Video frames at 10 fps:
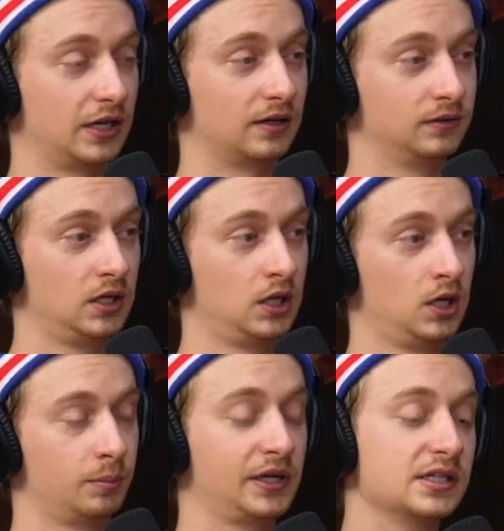Yeah.
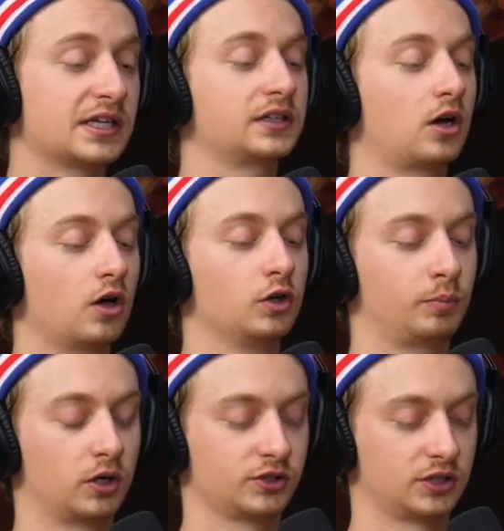But he's like the other
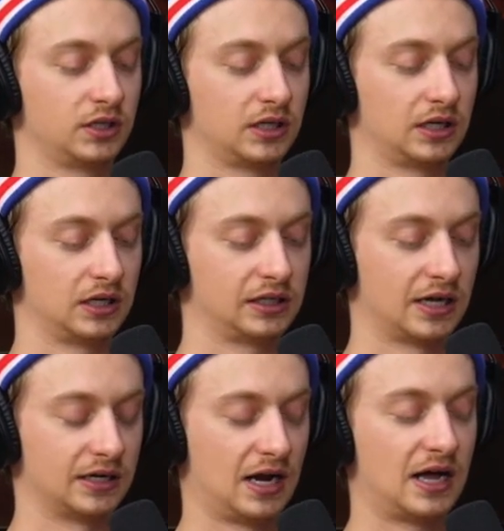person,
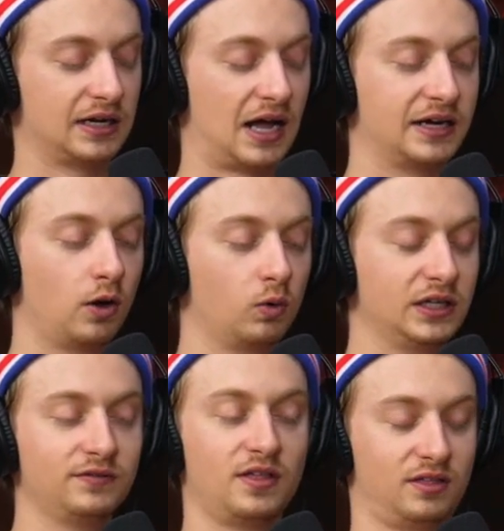again, I don't
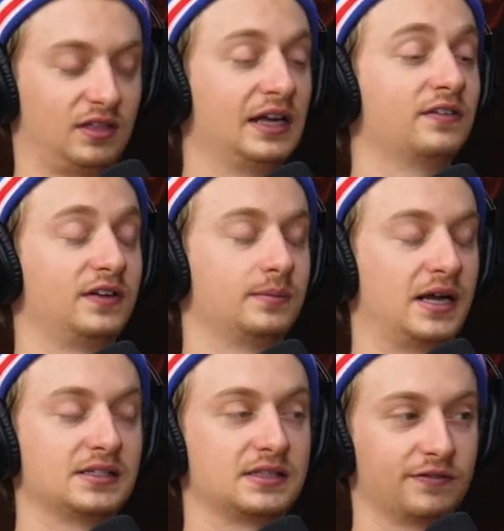even think of him
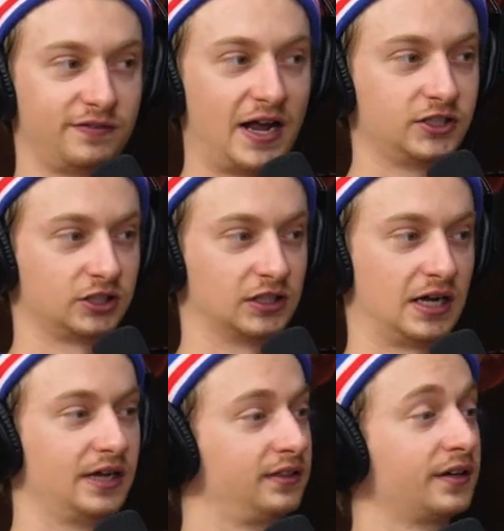as the fashion
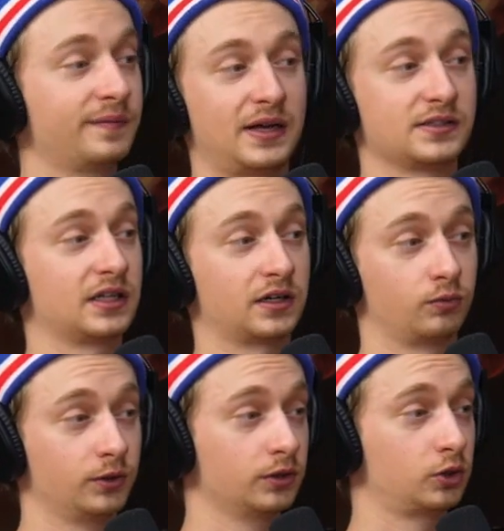guy. I think of him as like a
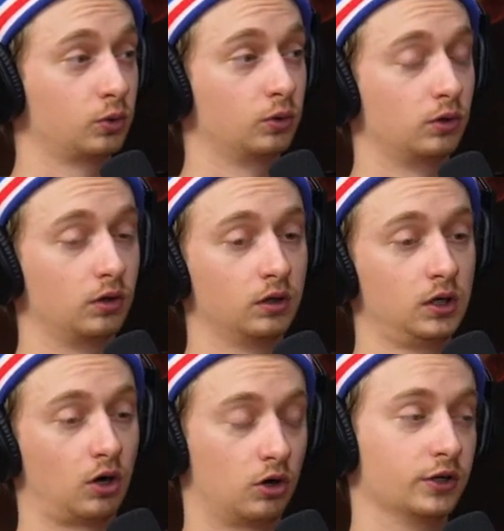really cool
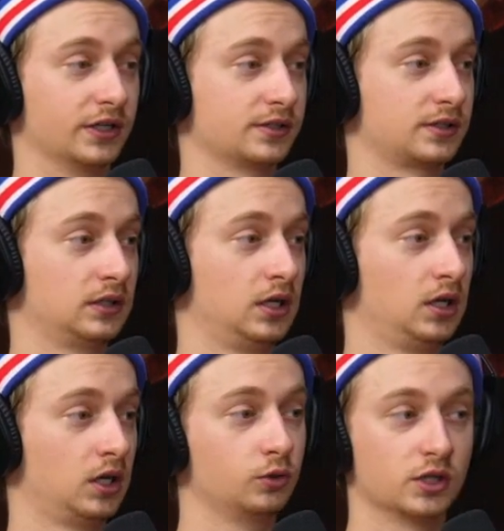artist
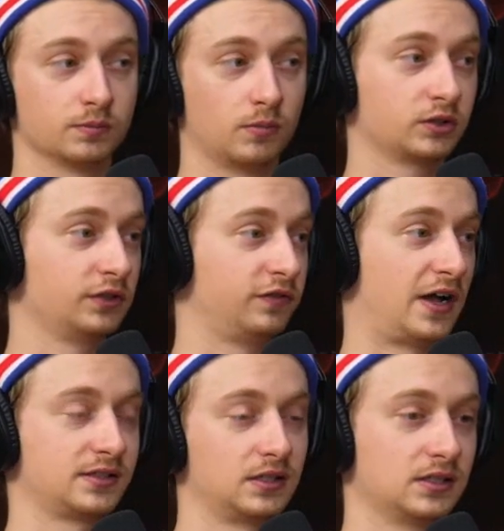who does
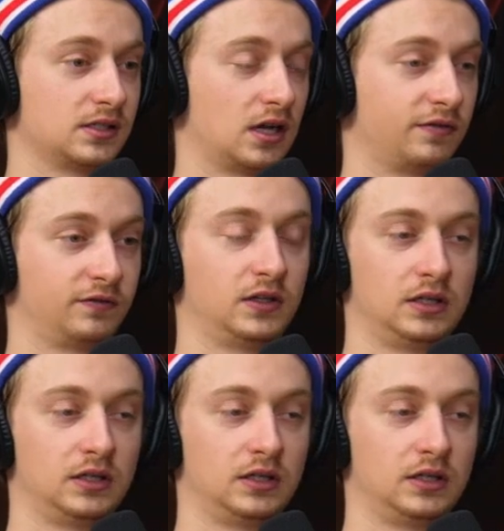multifaceted stuff.